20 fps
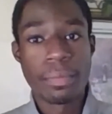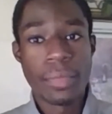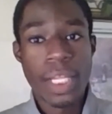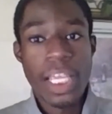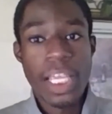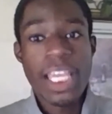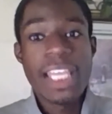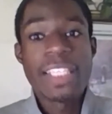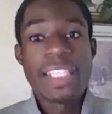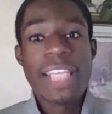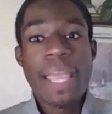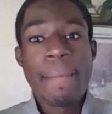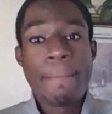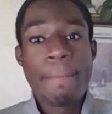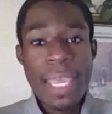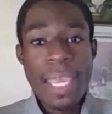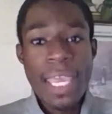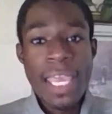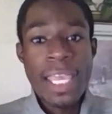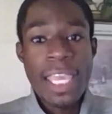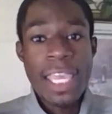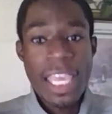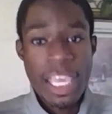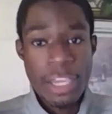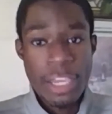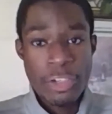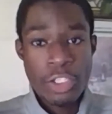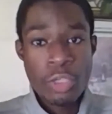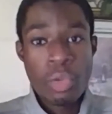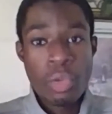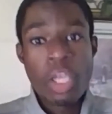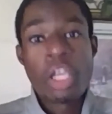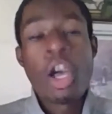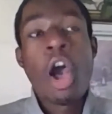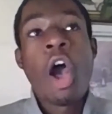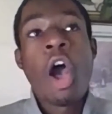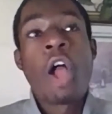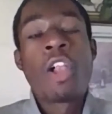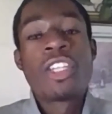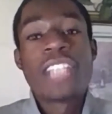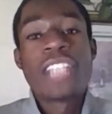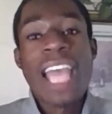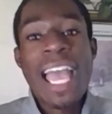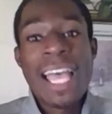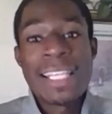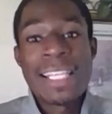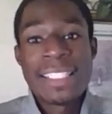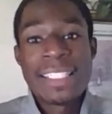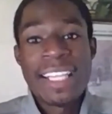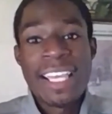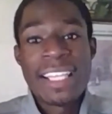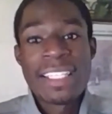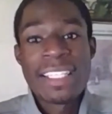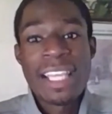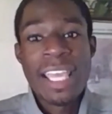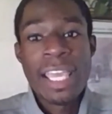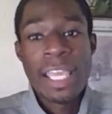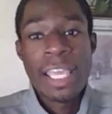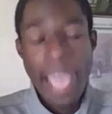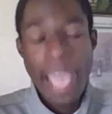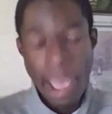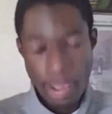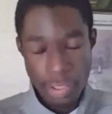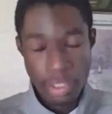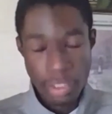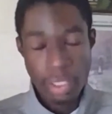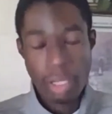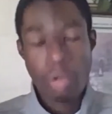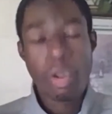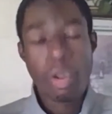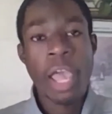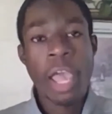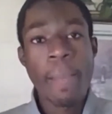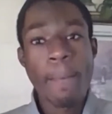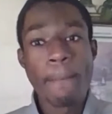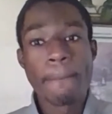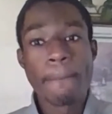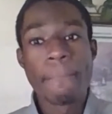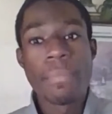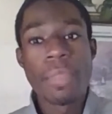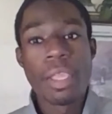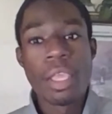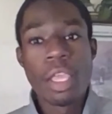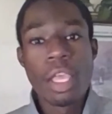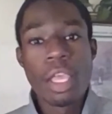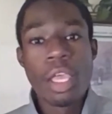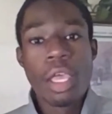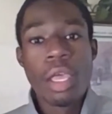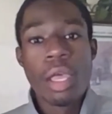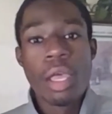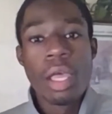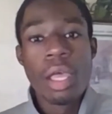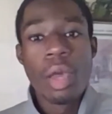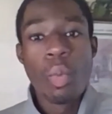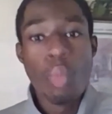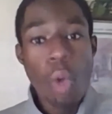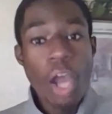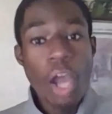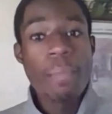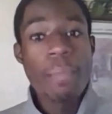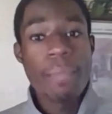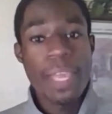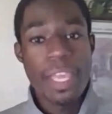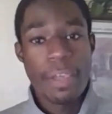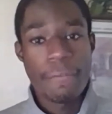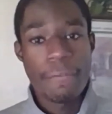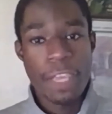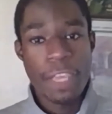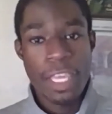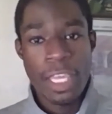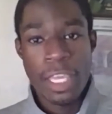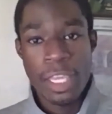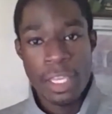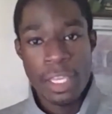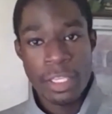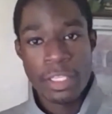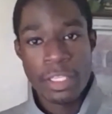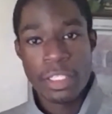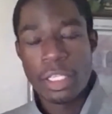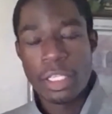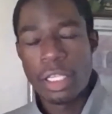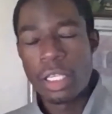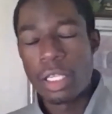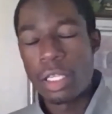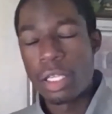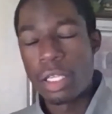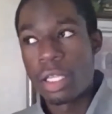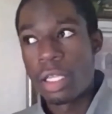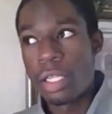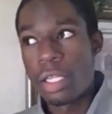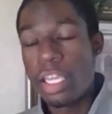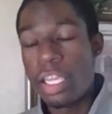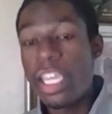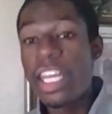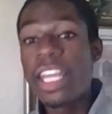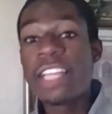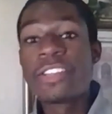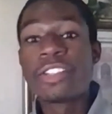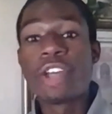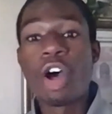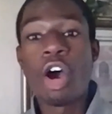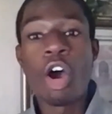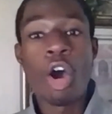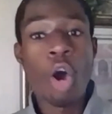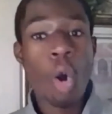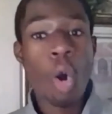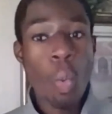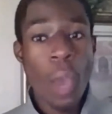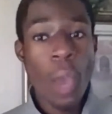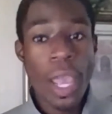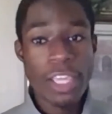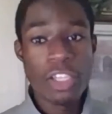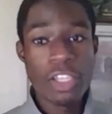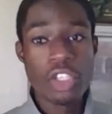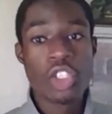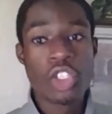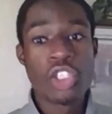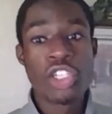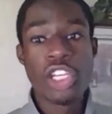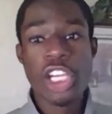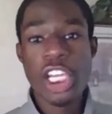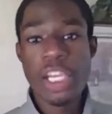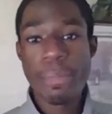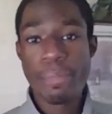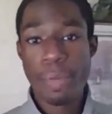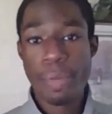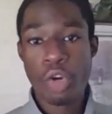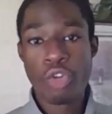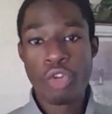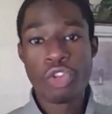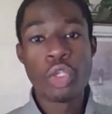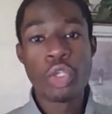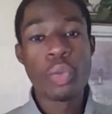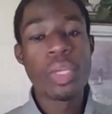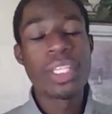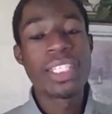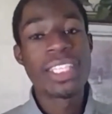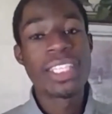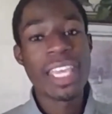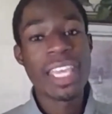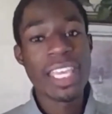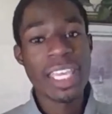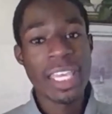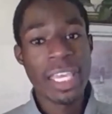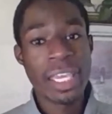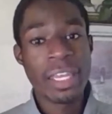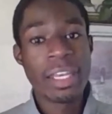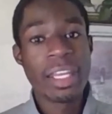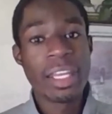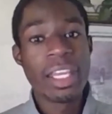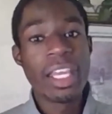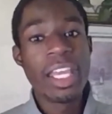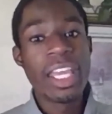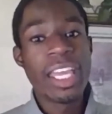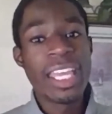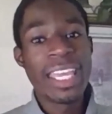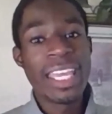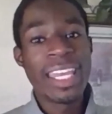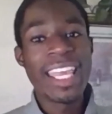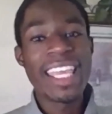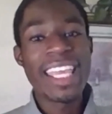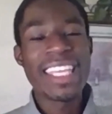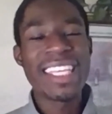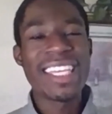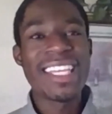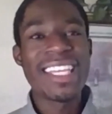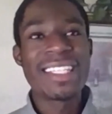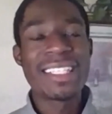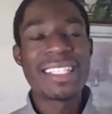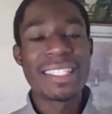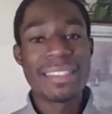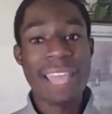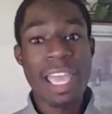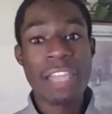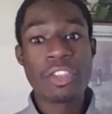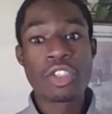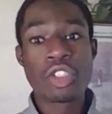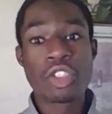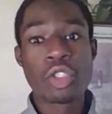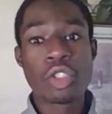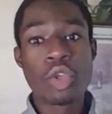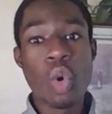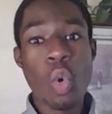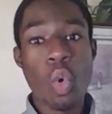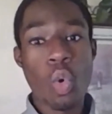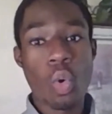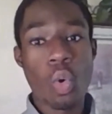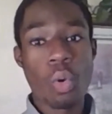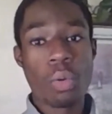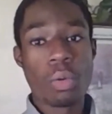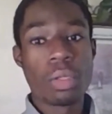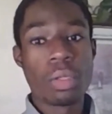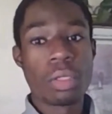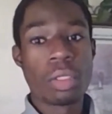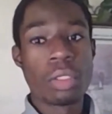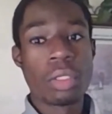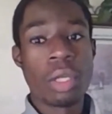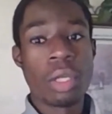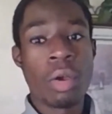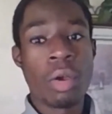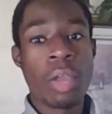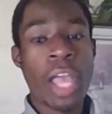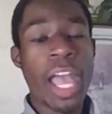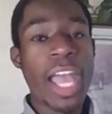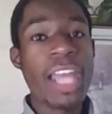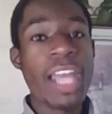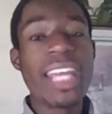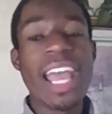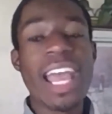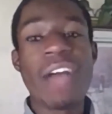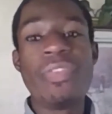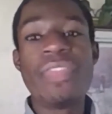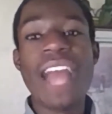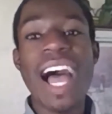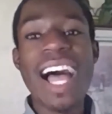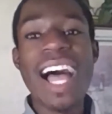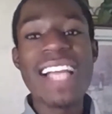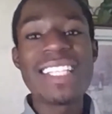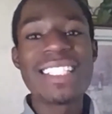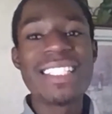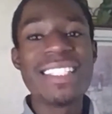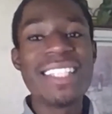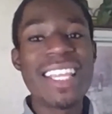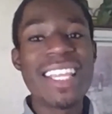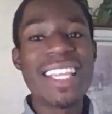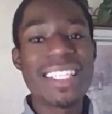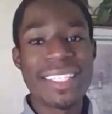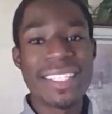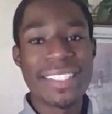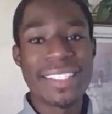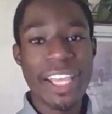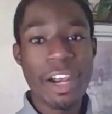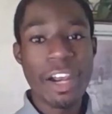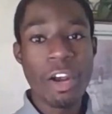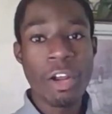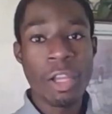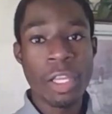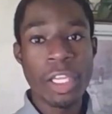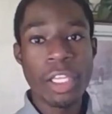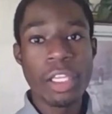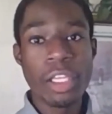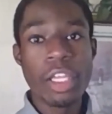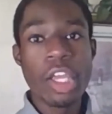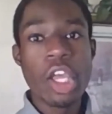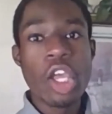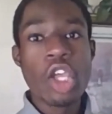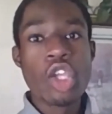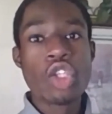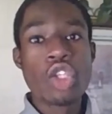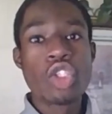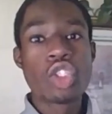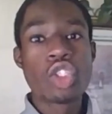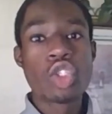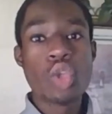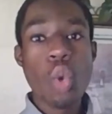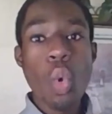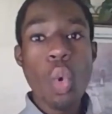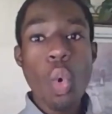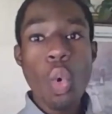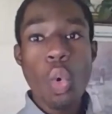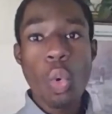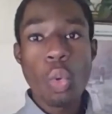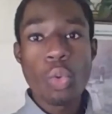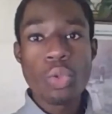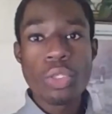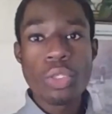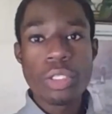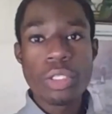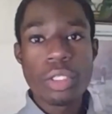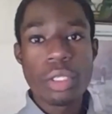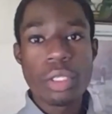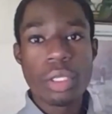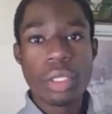is a big issue in college access and counseling, okay? One myth is it is always cheaper to attend an in-state school, okay? Now, not necessarily. Schools